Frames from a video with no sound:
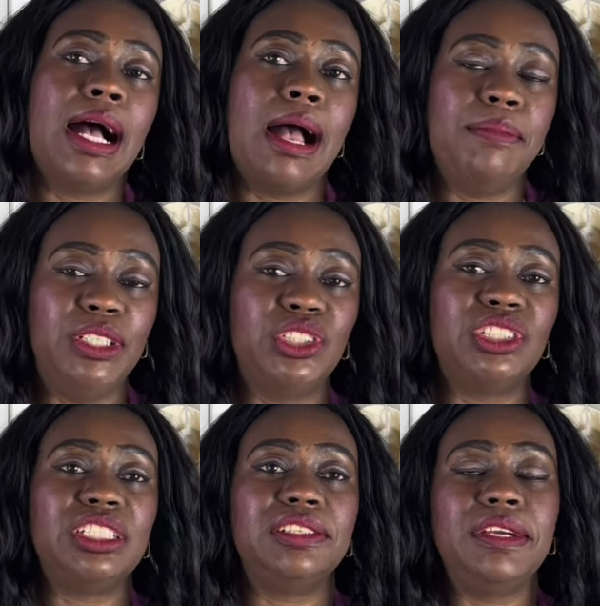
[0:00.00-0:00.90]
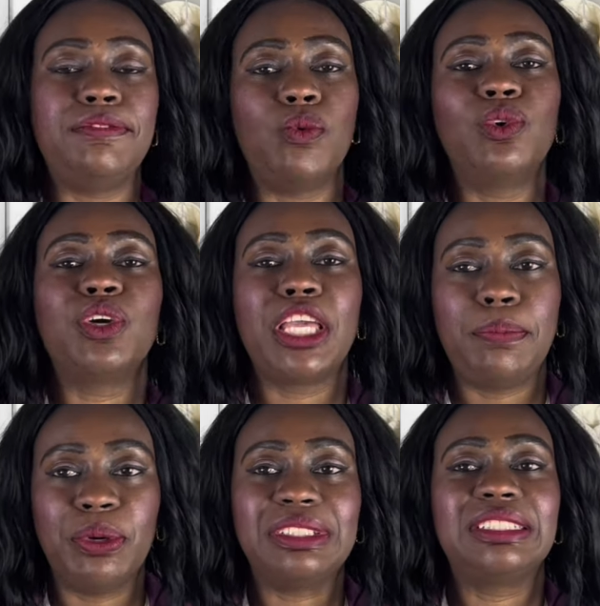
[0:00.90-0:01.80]
I mean, just if you want to
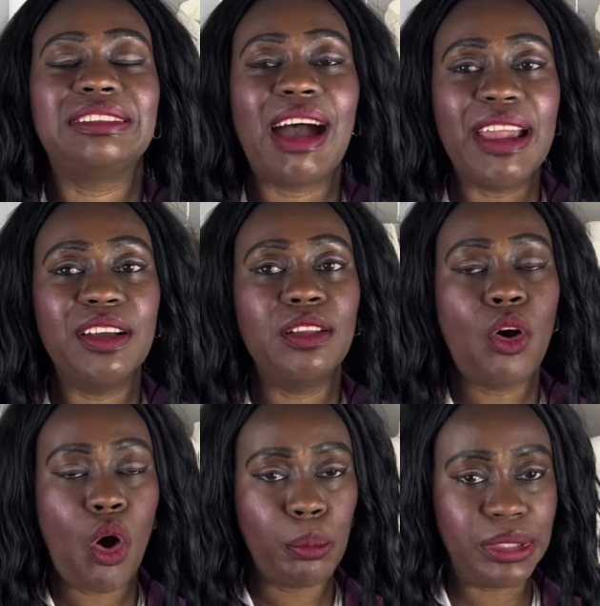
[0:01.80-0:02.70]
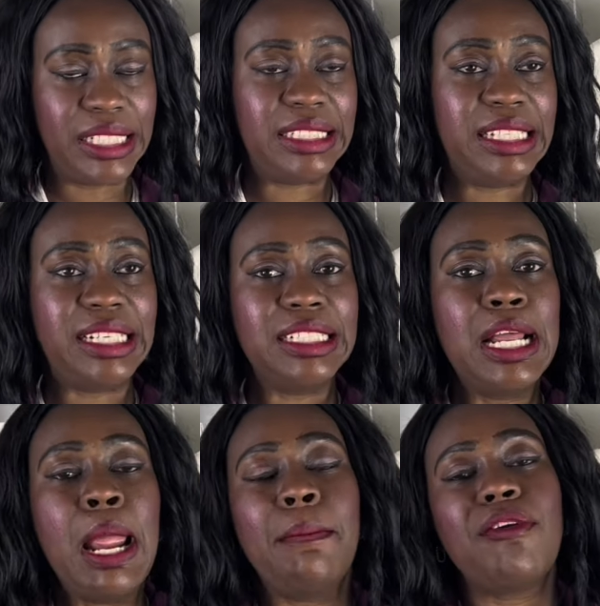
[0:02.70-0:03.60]
keep your style updated,
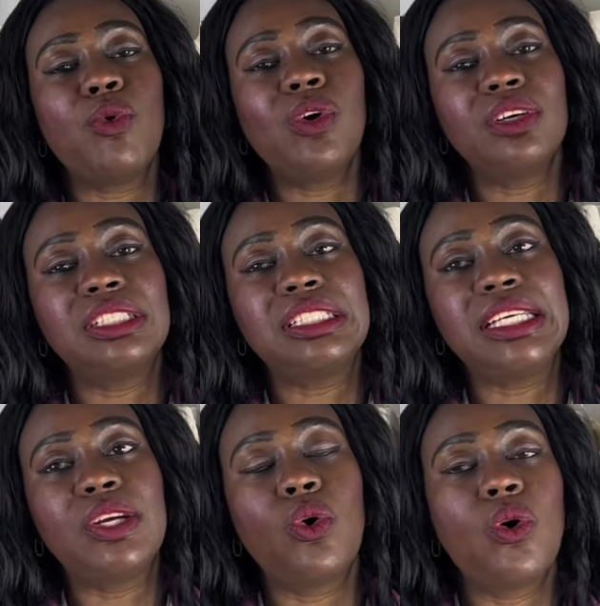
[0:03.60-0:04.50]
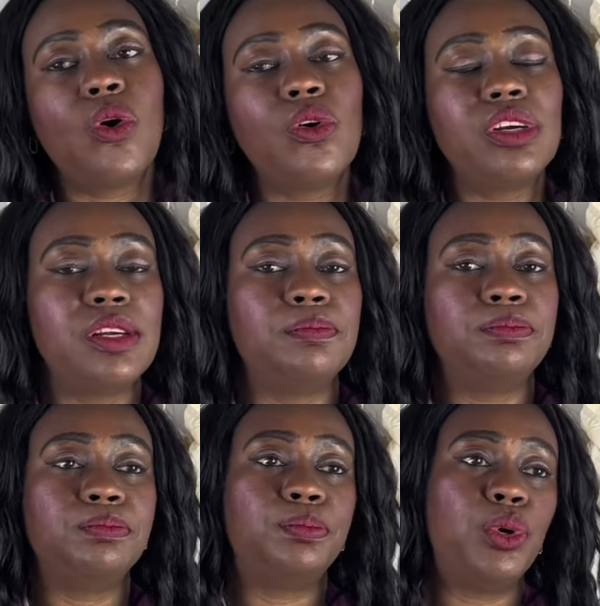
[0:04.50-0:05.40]
if you want to see, go on
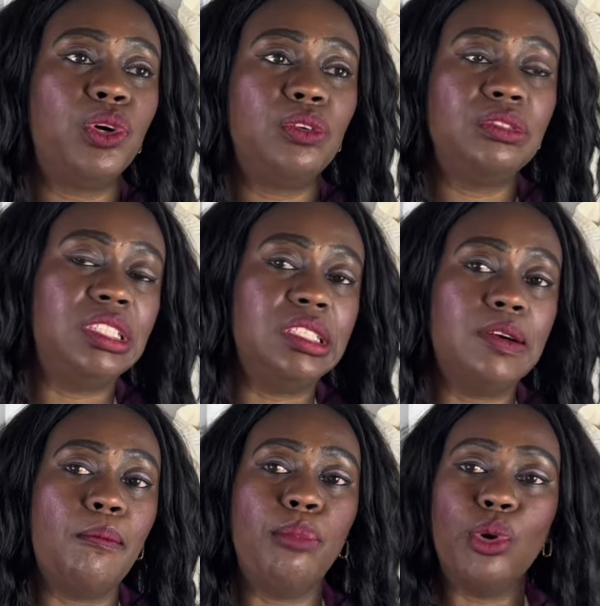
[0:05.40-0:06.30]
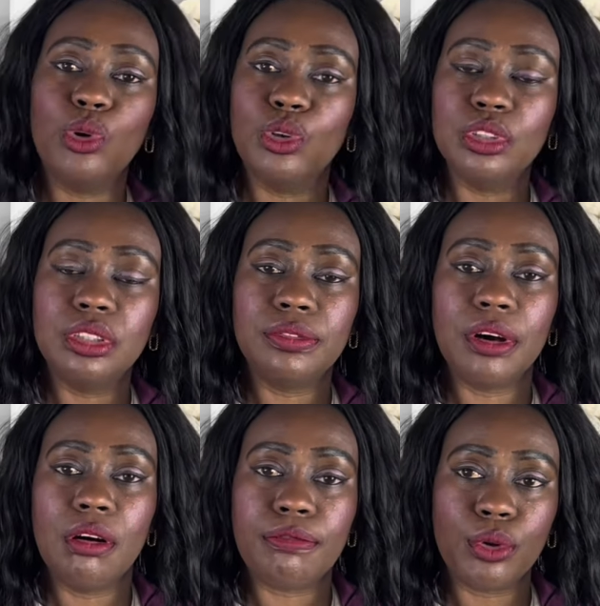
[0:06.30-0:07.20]
and put on the bold
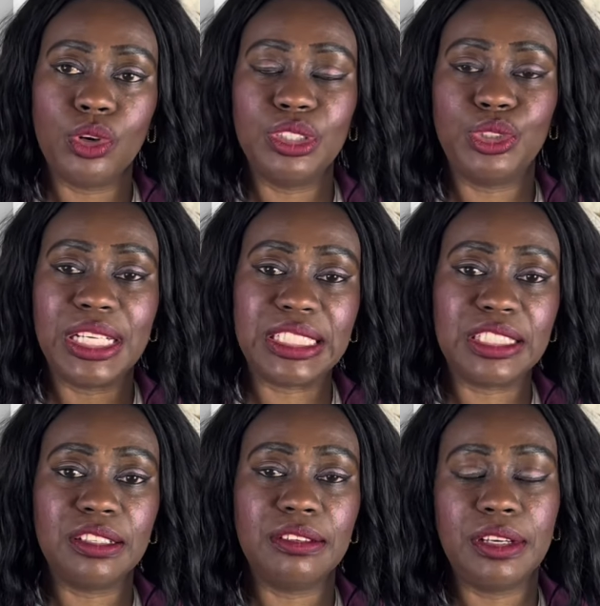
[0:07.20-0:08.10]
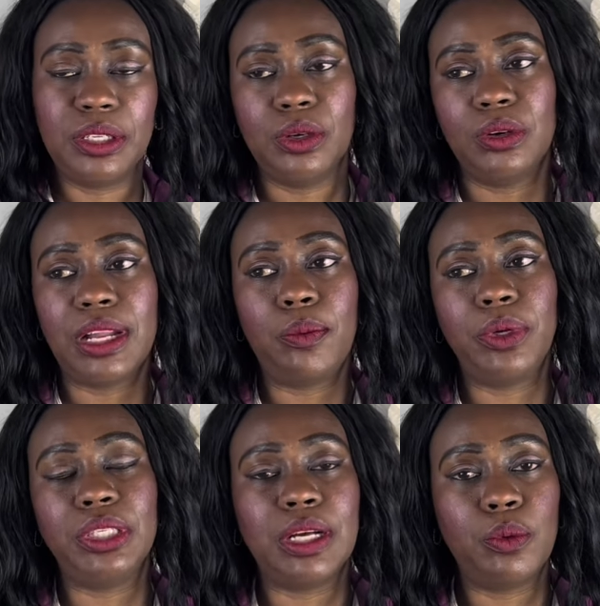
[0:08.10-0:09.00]
floral dresses, or, you know, like
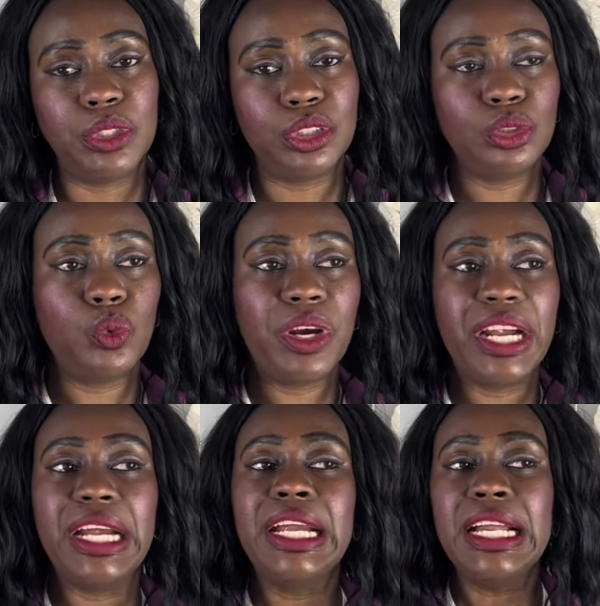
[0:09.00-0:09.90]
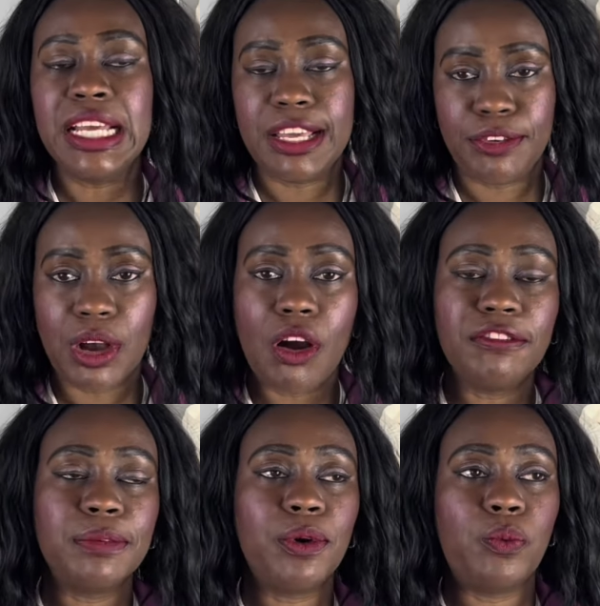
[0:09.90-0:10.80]
that we used to wear. If you are
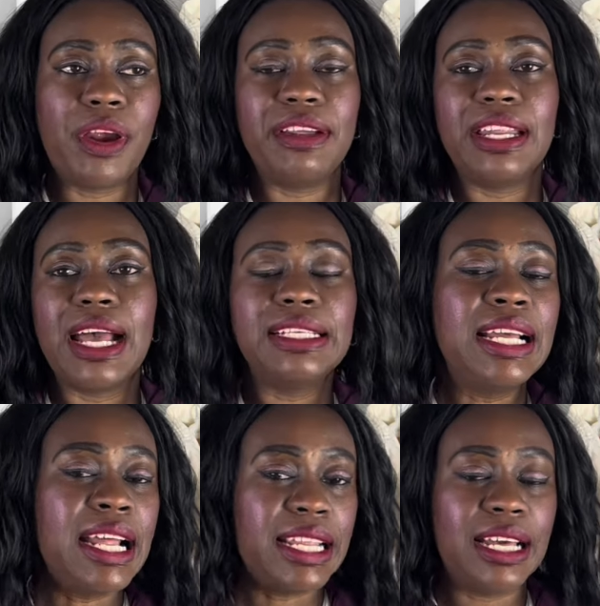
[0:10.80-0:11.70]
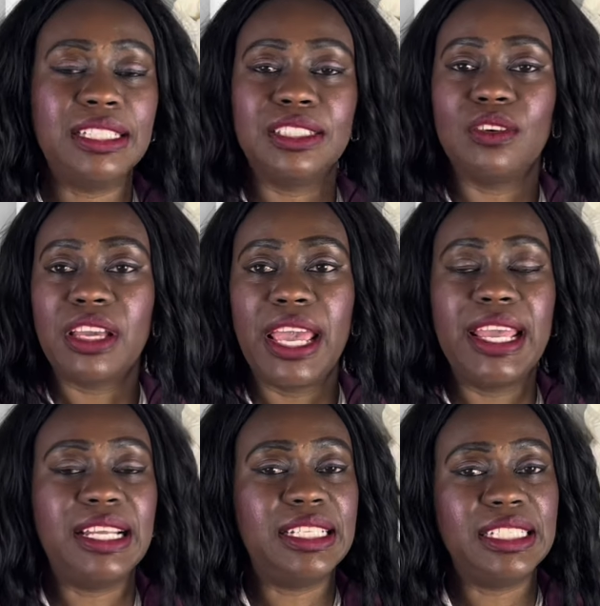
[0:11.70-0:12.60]
comfortable wearing that, that is
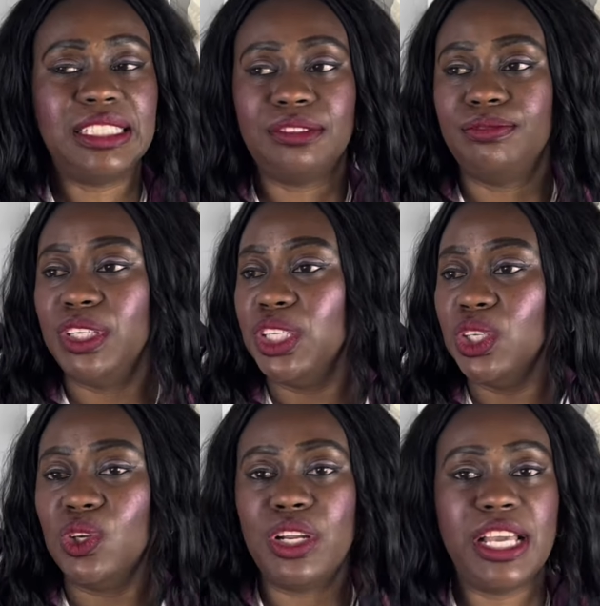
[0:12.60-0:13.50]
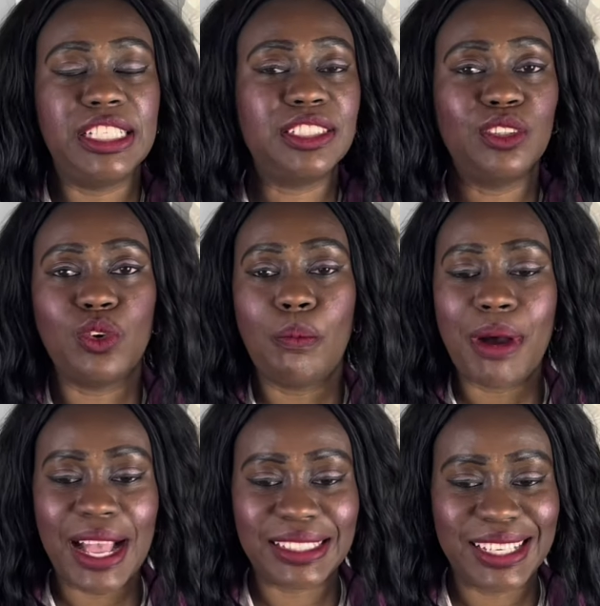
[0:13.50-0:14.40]
okay. This video is not to
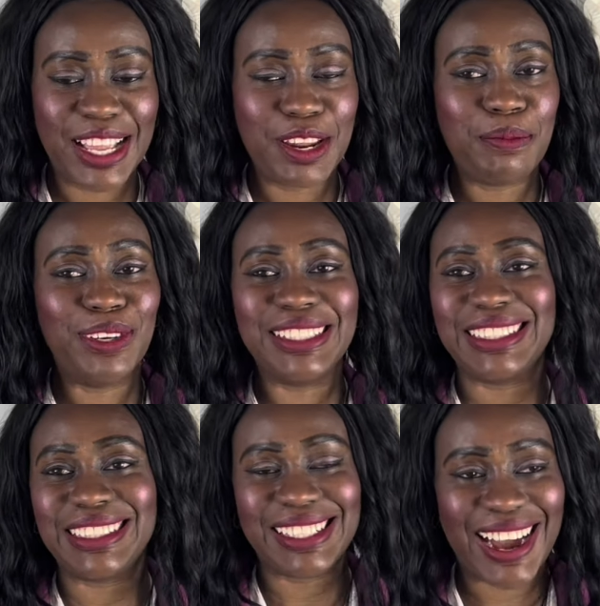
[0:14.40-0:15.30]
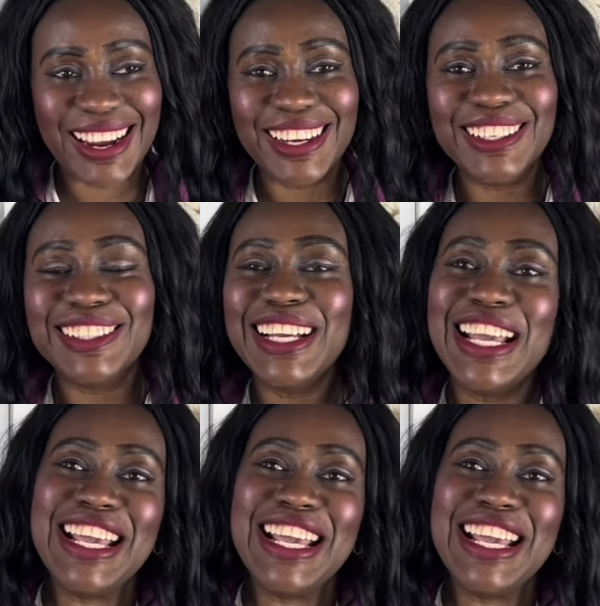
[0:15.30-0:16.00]
bash anybody's style.